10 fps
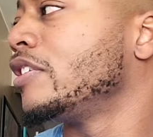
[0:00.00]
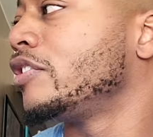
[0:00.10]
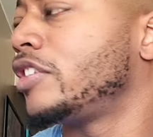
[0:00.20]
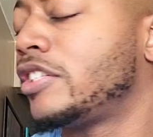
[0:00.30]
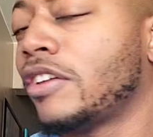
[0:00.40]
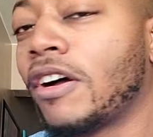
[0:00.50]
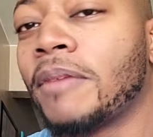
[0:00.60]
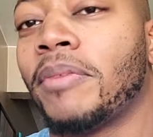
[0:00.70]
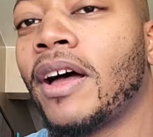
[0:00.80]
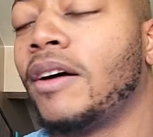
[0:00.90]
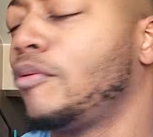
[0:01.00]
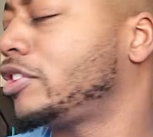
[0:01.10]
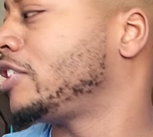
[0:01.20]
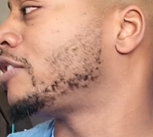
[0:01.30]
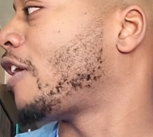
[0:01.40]
She talking about, what
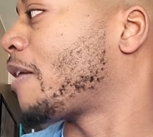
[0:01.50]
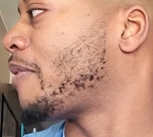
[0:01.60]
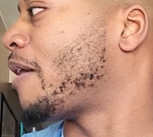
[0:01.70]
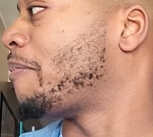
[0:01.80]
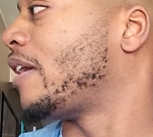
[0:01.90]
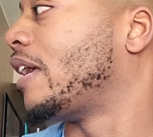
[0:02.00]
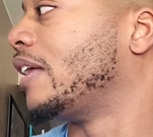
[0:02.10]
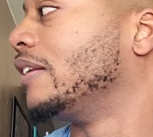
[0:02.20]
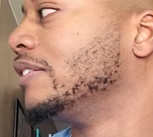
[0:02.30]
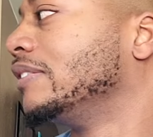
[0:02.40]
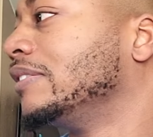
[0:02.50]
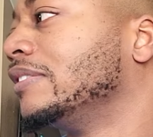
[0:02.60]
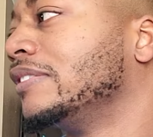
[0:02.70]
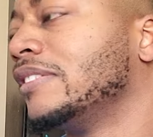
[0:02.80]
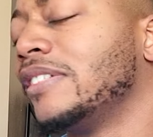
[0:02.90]
she talking about, man?
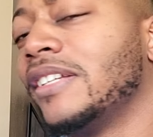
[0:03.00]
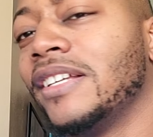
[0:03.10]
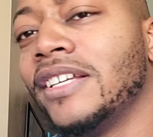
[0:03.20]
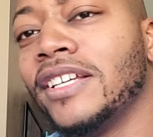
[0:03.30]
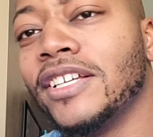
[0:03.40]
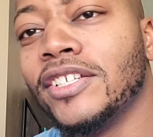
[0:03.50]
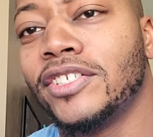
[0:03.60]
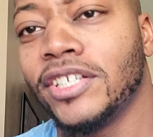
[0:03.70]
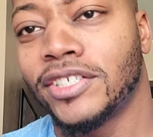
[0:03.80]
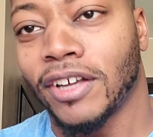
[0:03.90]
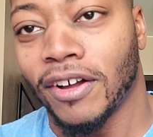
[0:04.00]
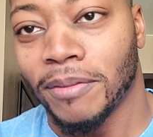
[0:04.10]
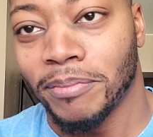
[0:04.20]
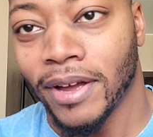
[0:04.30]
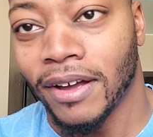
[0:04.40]
She
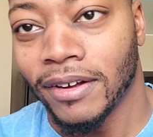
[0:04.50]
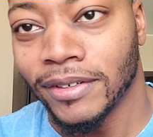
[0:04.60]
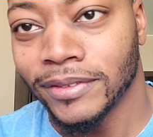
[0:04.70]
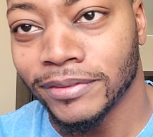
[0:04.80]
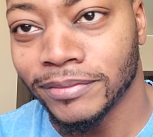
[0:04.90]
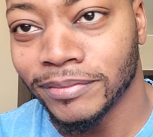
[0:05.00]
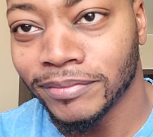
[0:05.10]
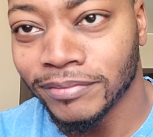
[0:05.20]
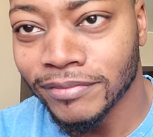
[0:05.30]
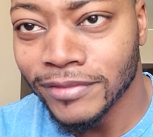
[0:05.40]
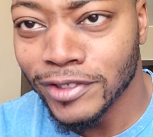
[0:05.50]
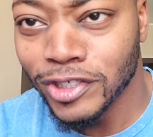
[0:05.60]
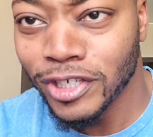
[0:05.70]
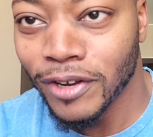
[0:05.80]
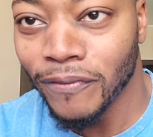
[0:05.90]
talking about,
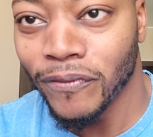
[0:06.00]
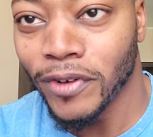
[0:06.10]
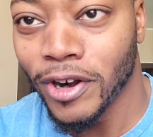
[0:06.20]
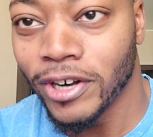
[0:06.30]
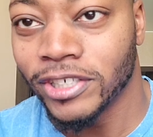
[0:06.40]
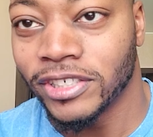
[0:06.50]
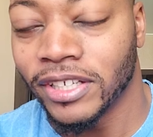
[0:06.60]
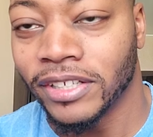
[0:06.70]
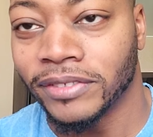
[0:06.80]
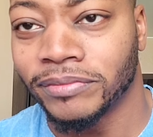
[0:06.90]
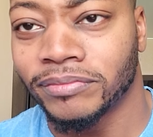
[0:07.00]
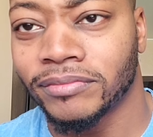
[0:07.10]
she a virgin